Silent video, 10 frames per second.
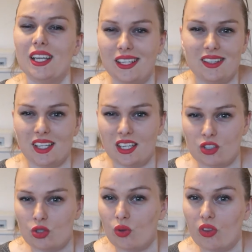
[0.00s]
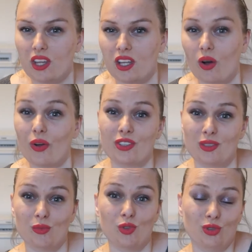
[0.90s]
ease into the
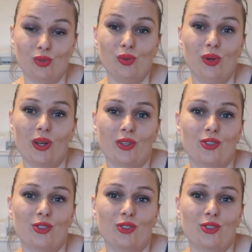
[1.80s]
autumn too.